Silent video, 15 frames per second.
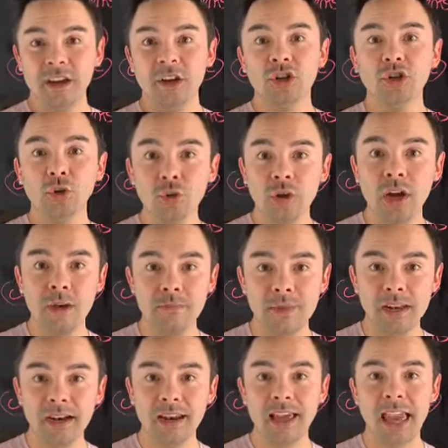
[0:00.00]
true
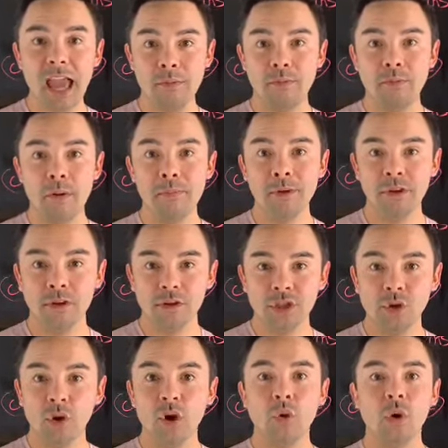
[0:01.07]
committed and capable builders
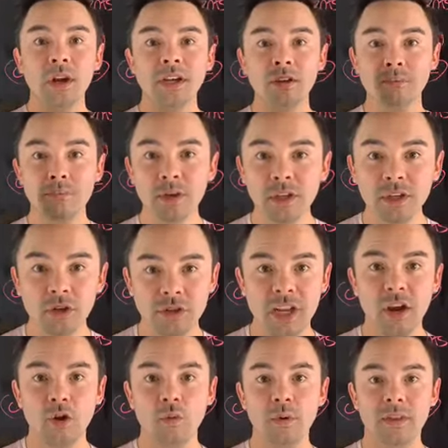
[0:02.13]
who are going to build
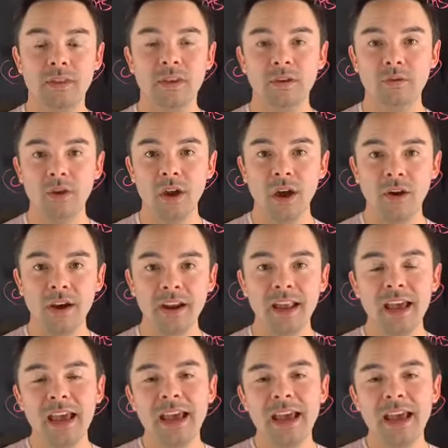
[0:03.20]
doTERRA with you. All right?